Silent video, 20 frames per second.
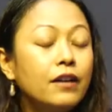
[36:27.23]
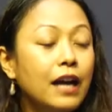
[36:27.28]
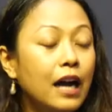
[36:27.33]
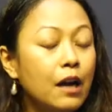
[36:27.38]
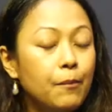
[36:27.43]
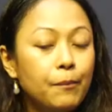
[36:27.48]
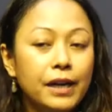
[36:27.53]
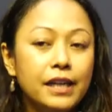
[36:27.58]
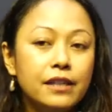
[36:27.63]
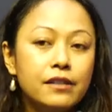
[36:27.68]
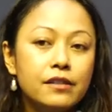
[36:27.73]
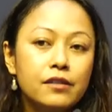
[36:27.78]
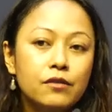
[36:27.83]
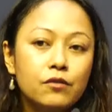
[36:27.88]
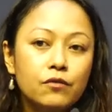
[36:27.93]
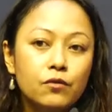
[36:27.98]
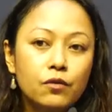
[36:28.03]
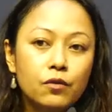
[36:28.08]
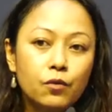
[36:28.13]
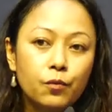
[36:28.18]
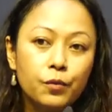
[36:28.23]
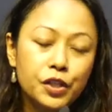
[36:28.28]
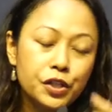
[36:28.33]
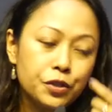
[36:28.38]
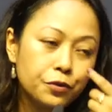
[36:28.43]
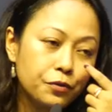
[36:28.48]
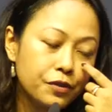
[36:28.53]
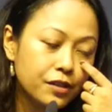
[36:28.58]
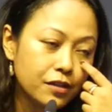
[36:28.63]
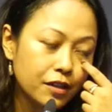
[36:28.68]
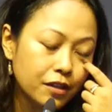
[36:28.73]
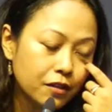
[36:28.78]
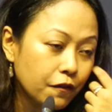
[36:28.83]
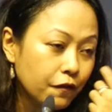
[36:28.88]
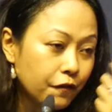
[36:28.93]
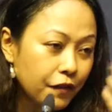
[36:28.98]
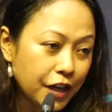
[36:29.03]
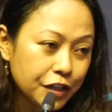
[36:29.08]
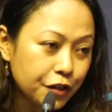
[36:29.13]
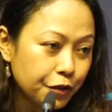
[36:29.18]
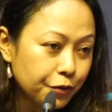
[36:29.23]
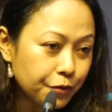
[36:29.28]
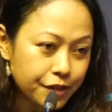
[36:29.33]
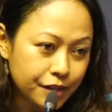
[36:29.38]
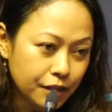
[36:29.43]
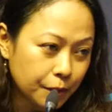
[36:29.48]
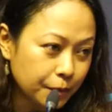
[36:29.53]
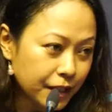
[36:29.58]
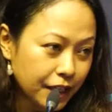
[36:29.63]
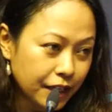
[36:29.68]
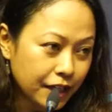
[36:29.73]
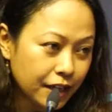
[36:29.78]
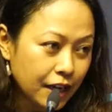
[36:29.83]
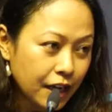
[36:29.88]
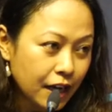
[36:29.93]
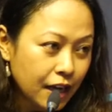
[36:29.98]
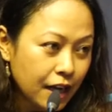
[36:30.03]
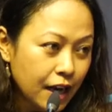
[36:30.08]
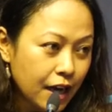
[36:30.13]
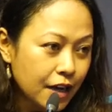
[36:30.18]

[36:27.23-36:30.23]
I might wish to circumvent into something,